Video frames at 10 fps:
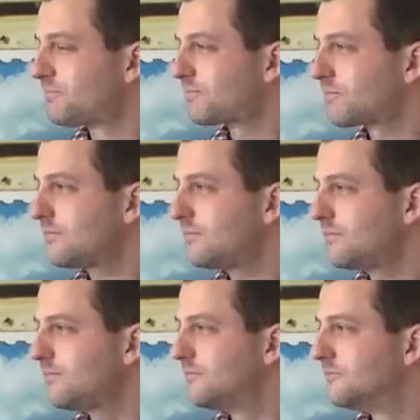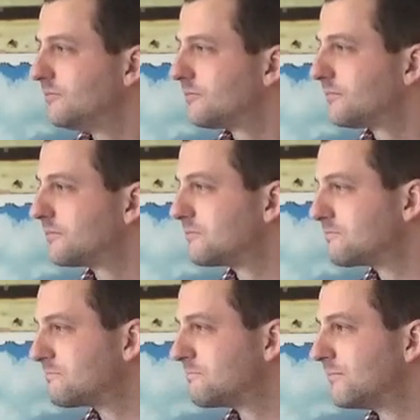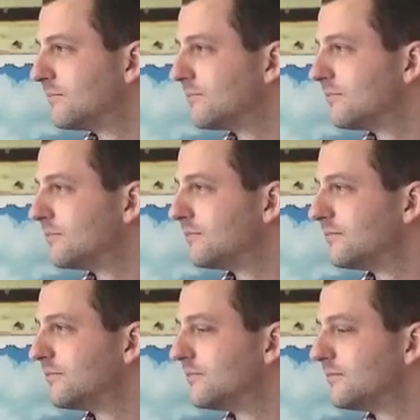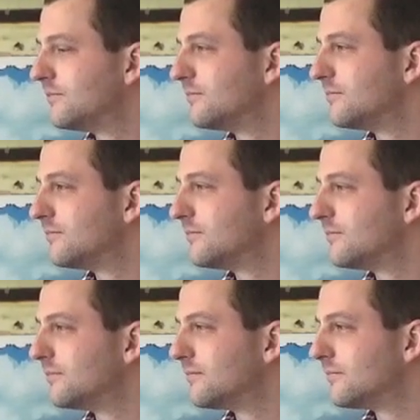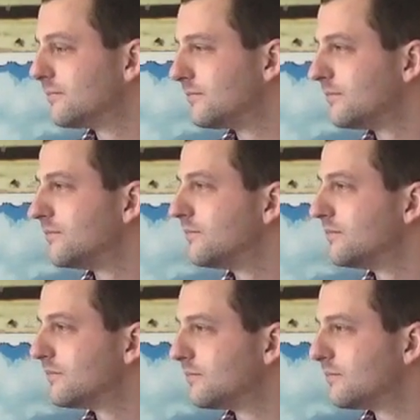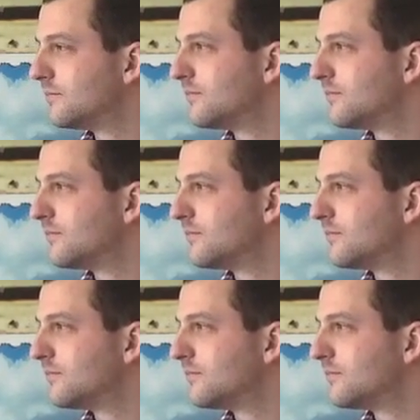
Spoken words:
No words are spoken by the person on screen.